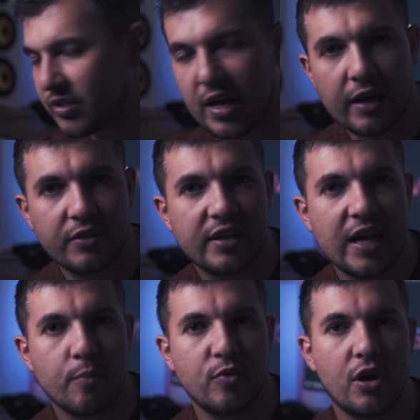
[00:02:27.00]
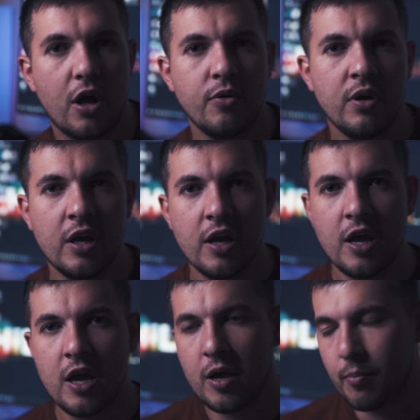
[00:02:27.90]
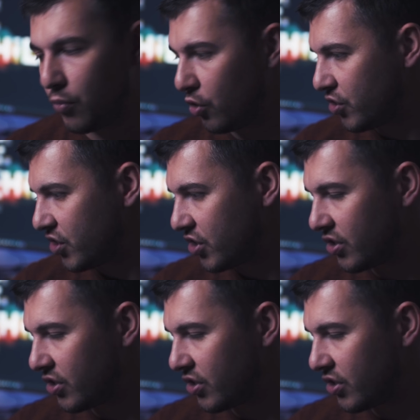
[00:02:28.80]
hang the camera low. But